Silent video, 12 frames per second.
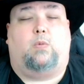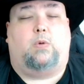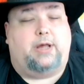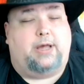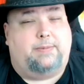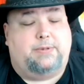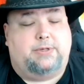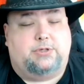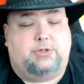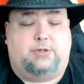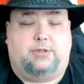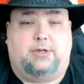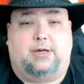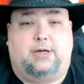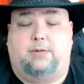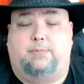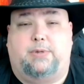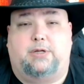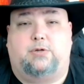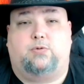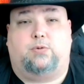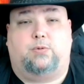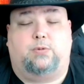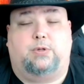What happened this year that I could be
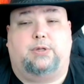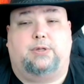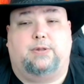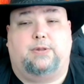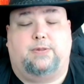truly